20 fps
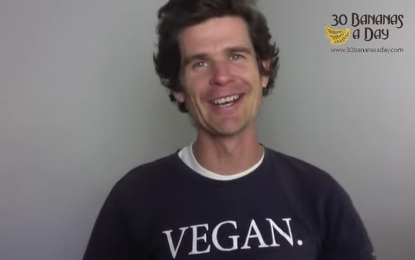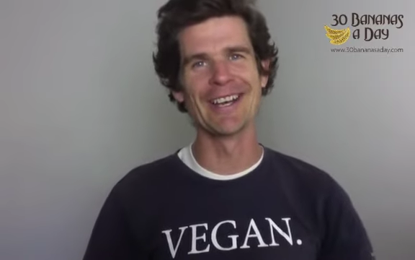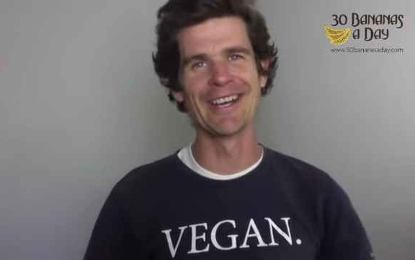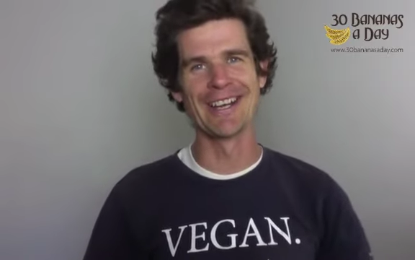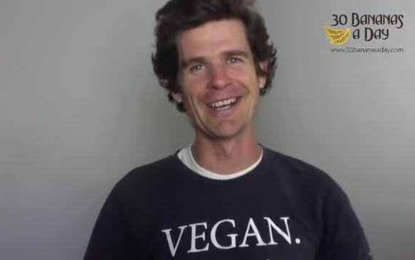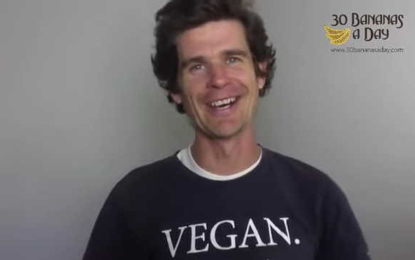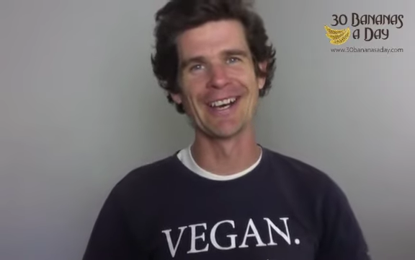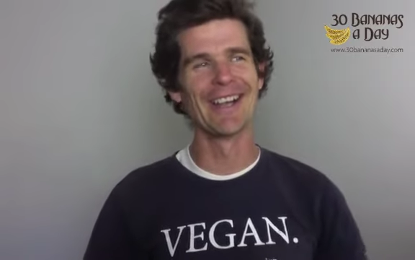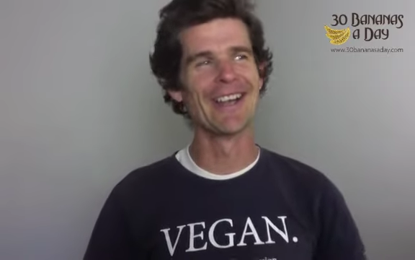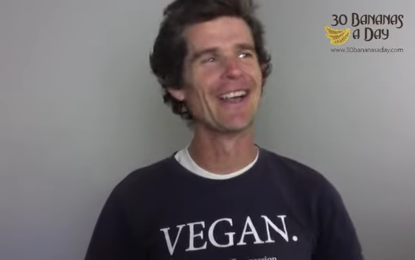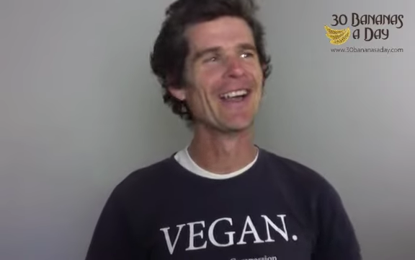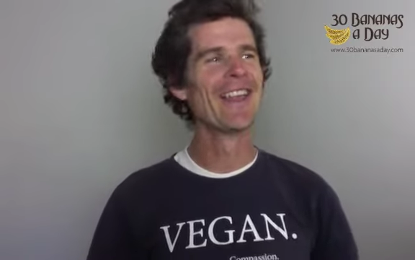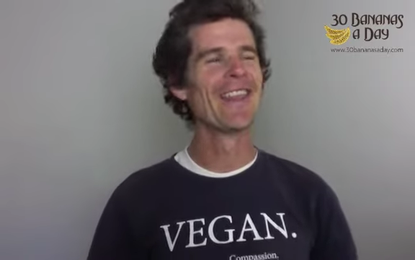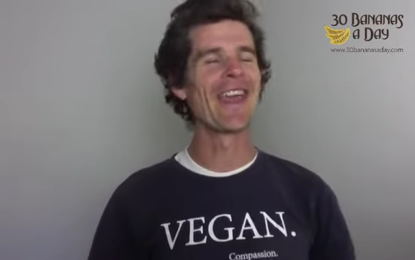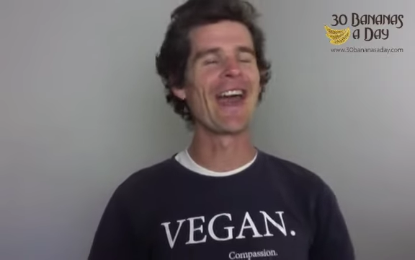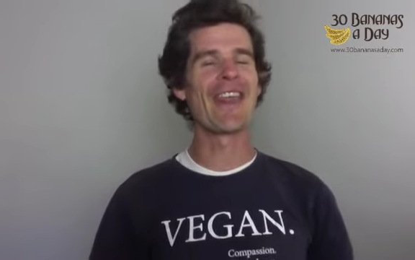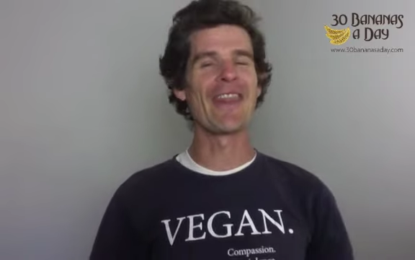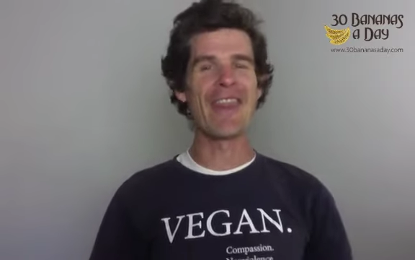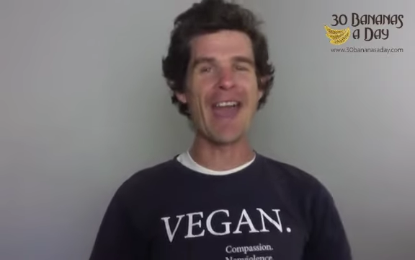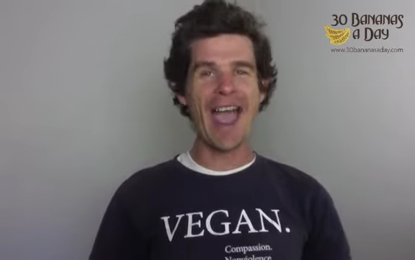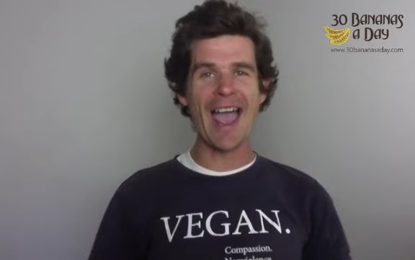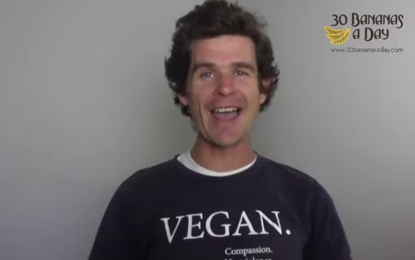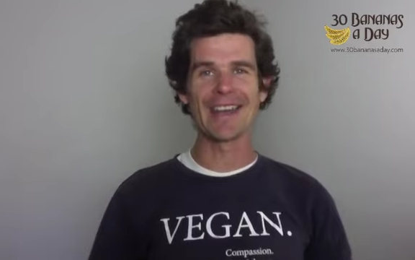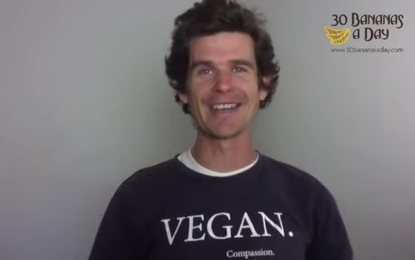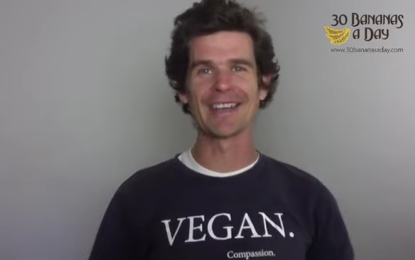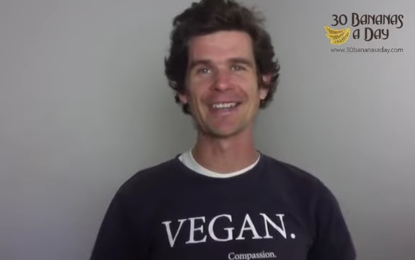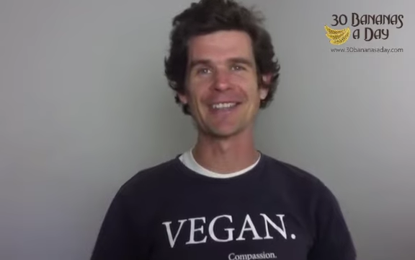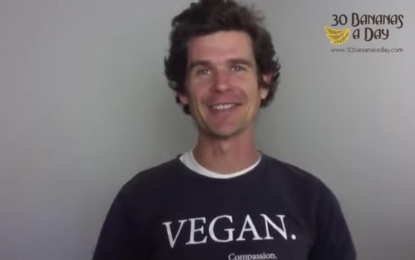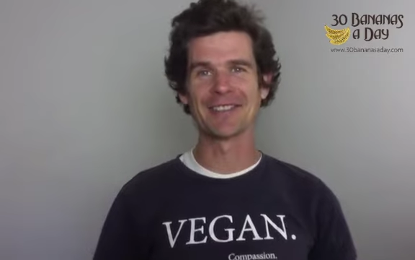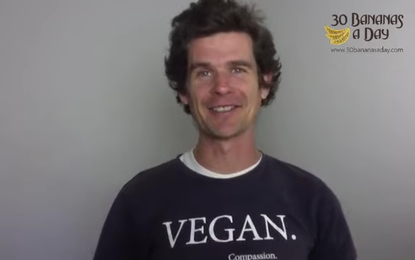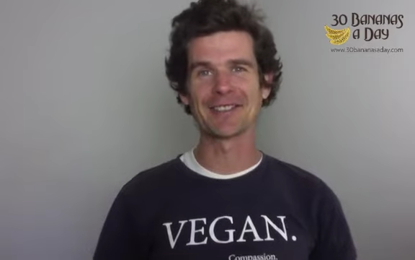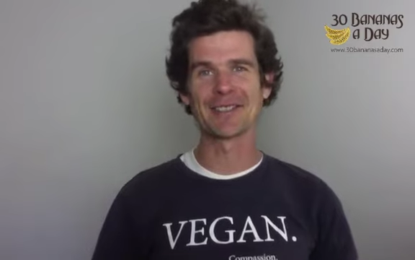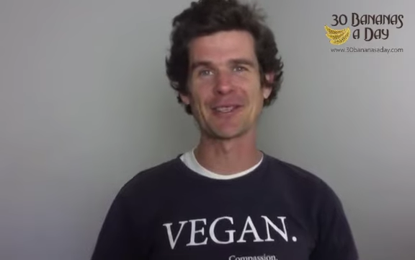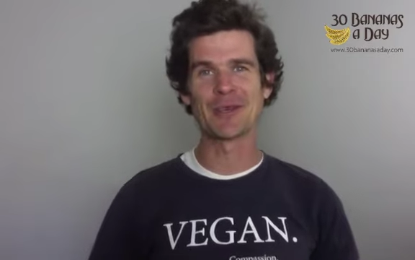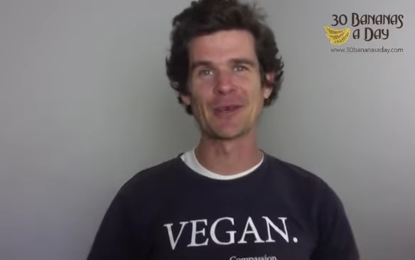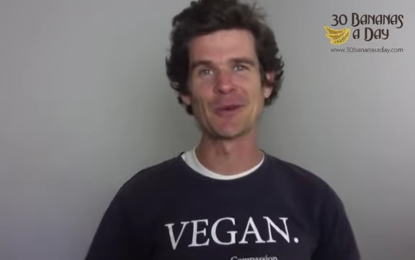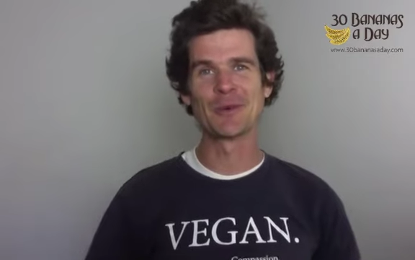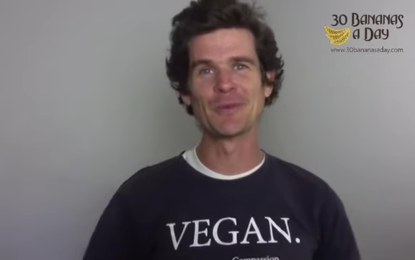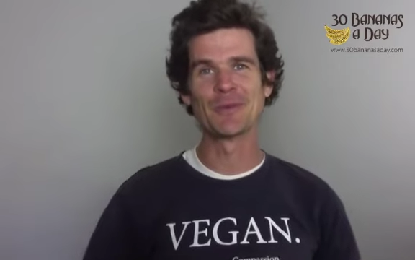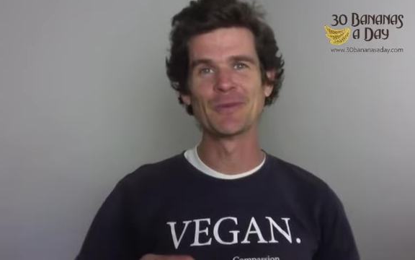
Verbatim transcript: now that is skill.